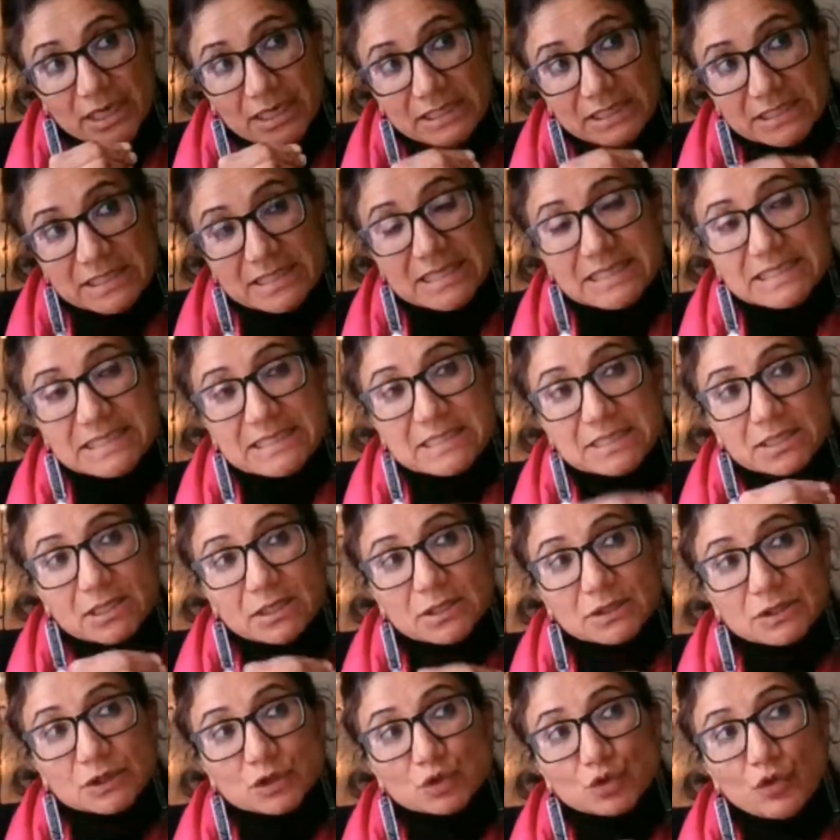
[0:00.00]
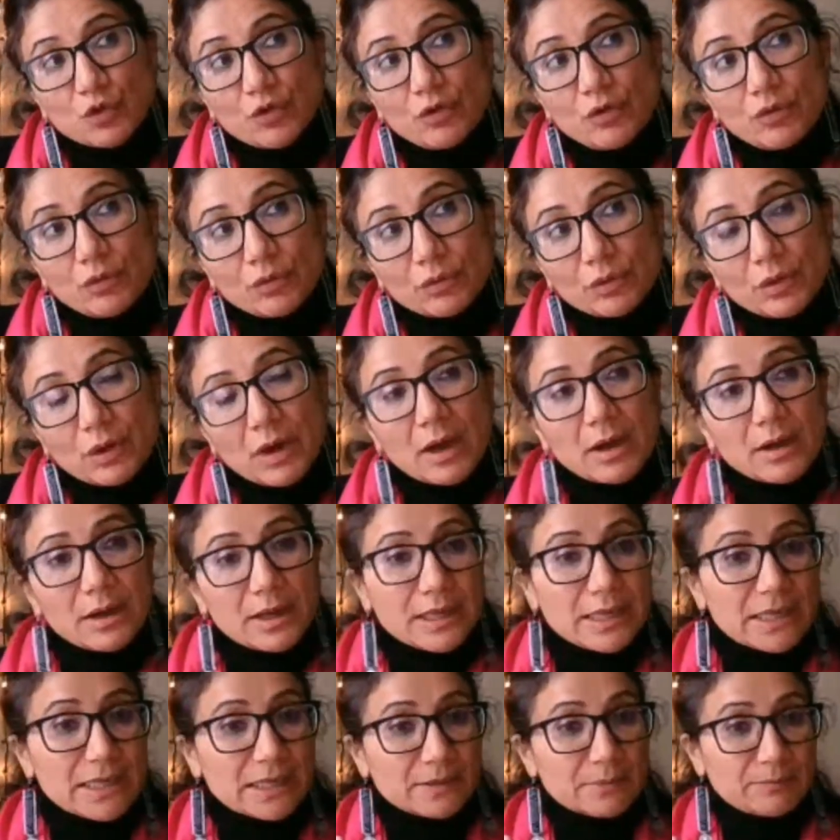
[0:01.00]
it is so,
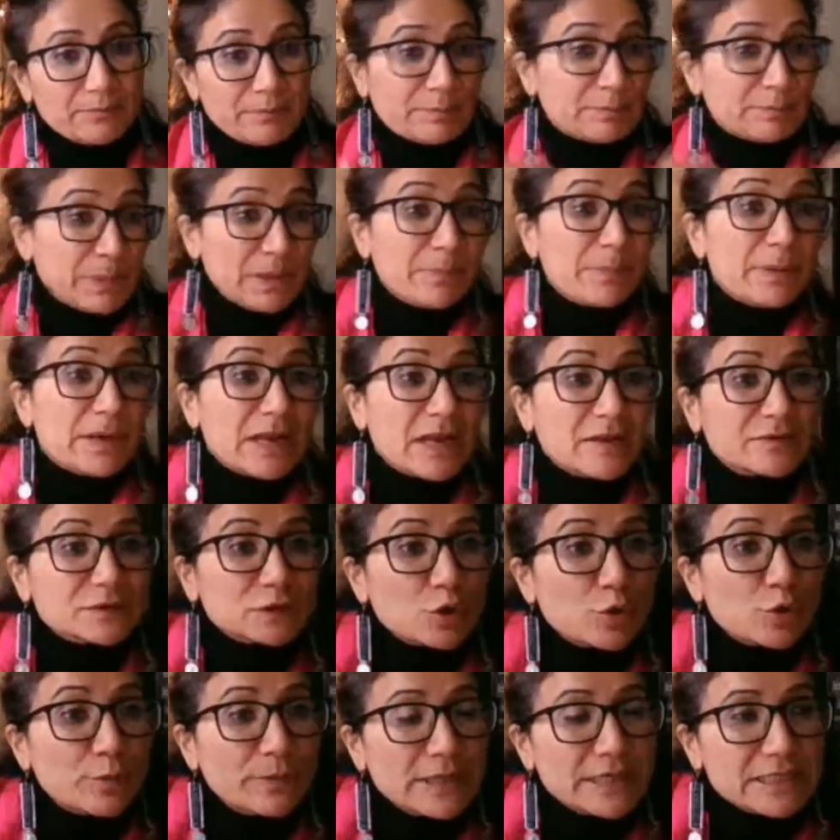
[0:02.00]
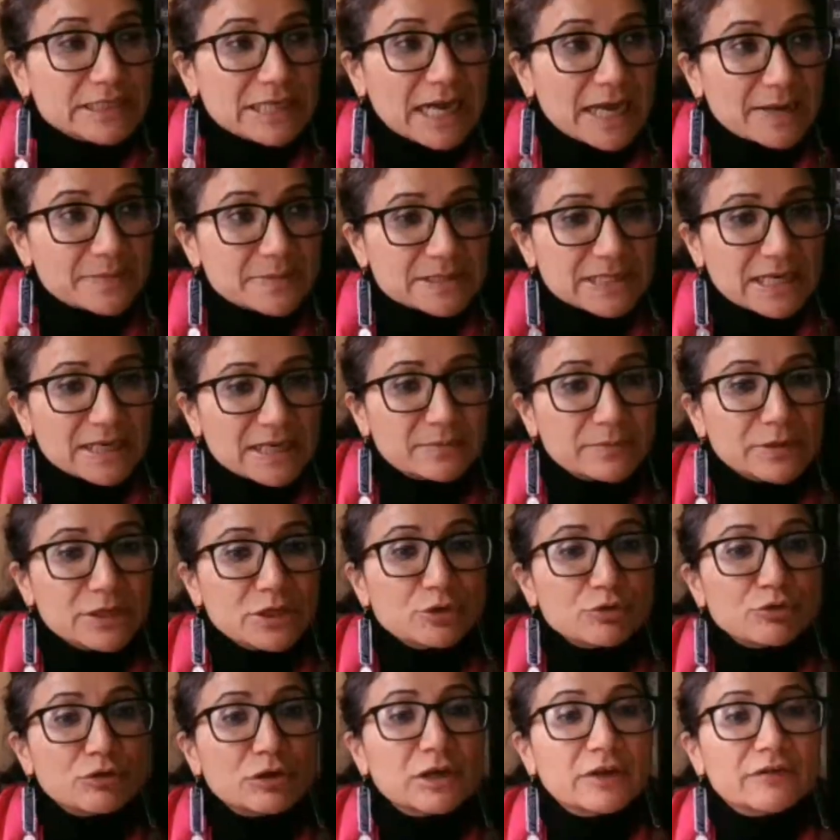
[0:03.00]
people have so many times tell me
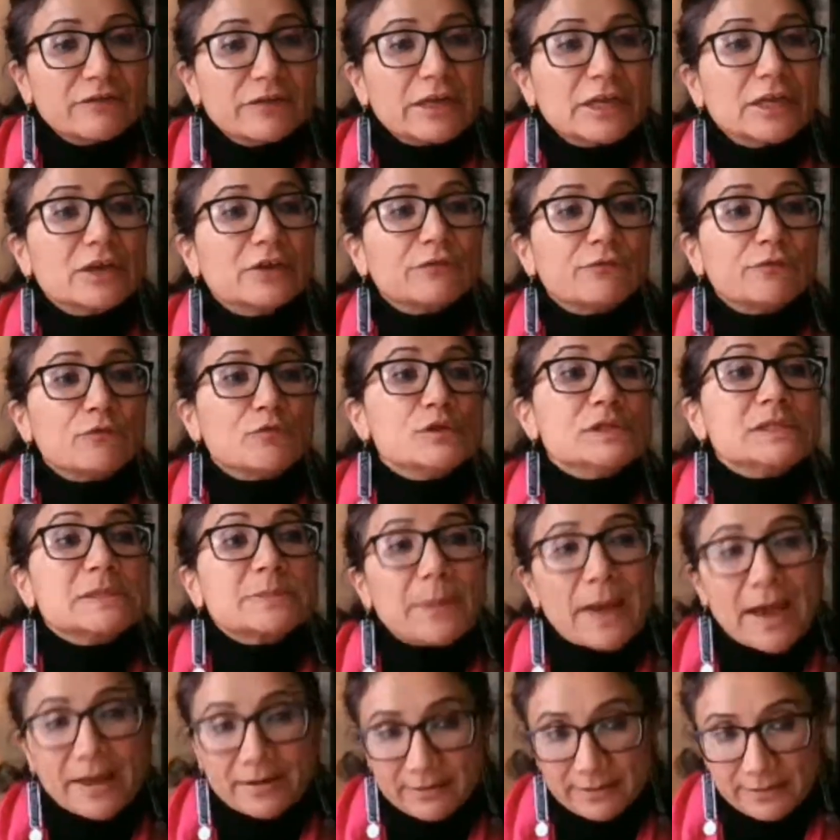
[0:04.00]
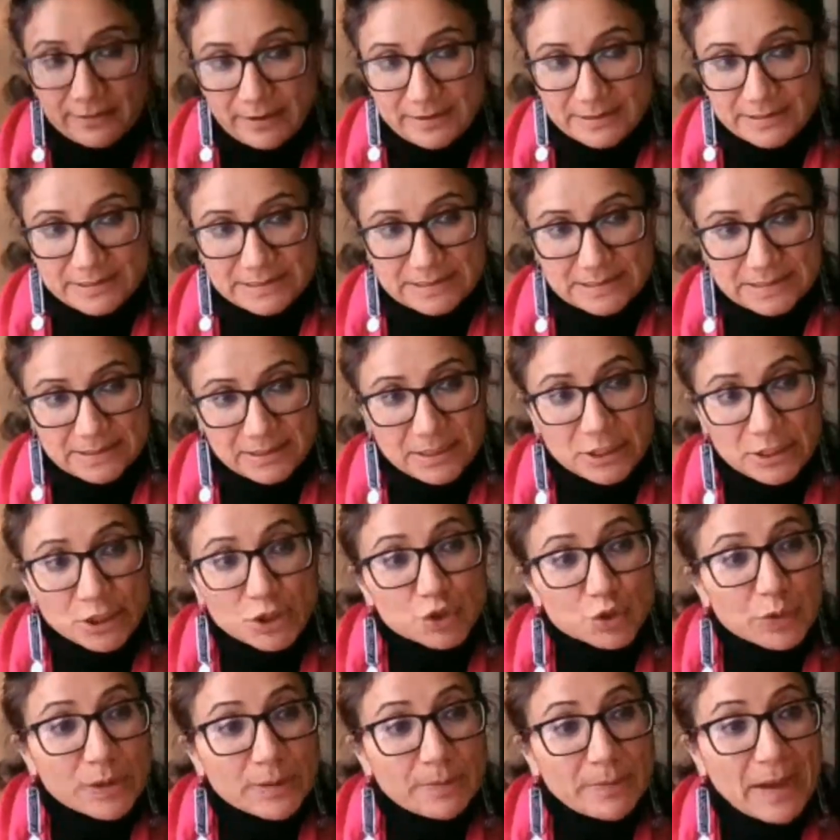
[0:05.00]
you're living in a fool's paradise
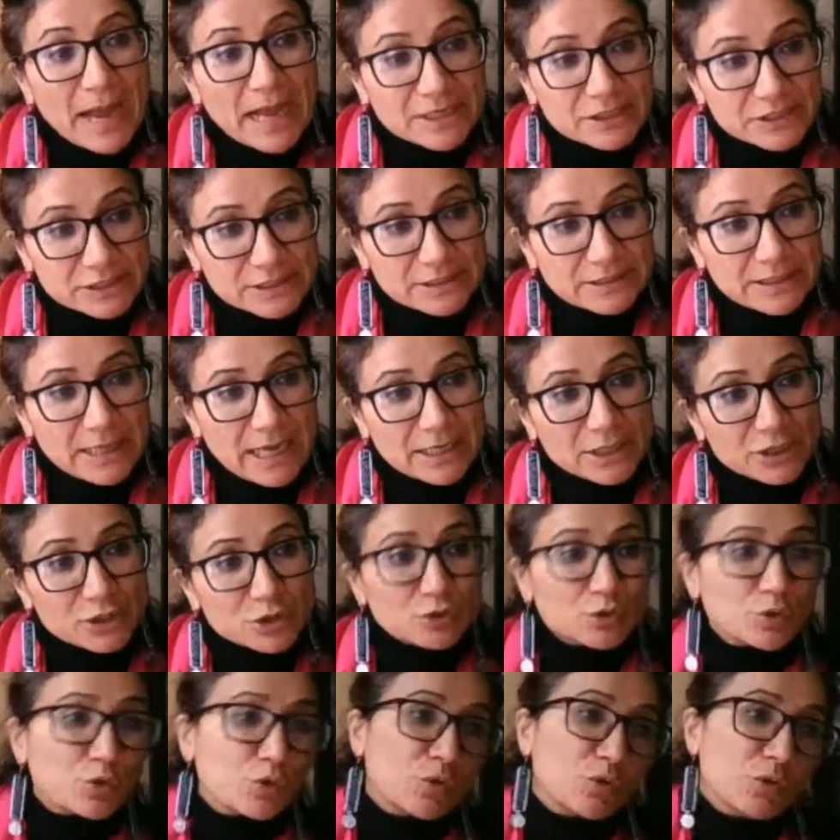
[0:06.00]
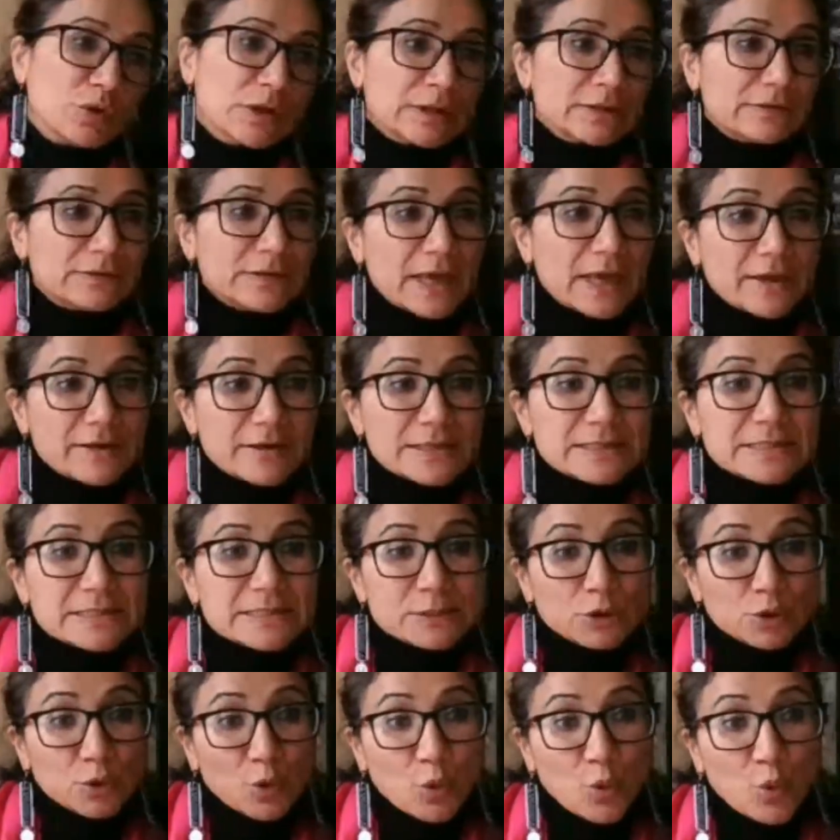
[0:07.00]
to imagine that, you know, there
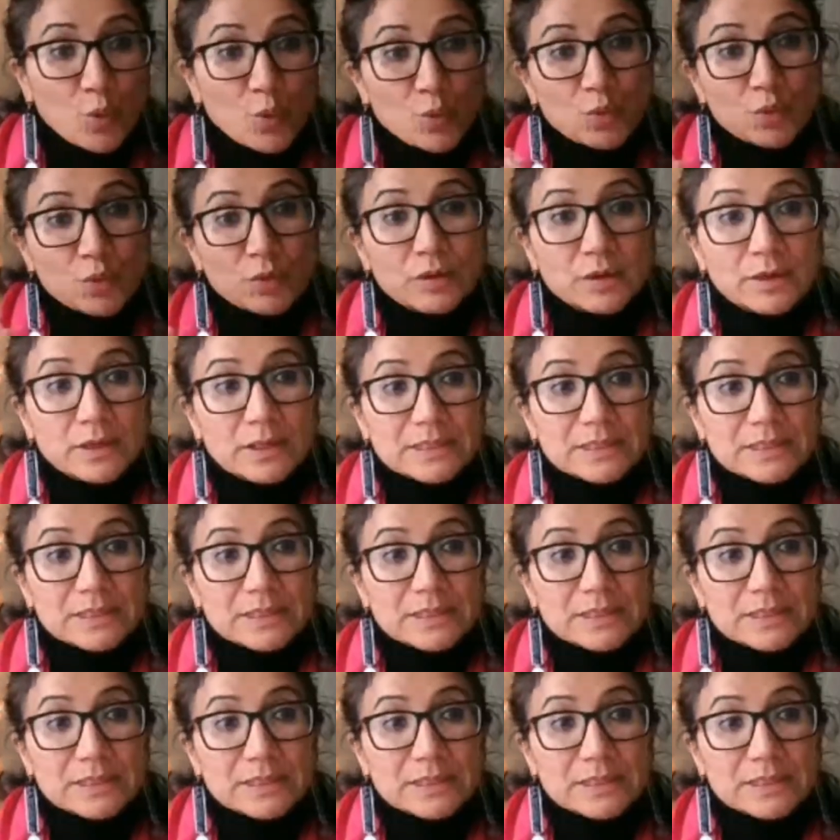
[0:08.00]
is no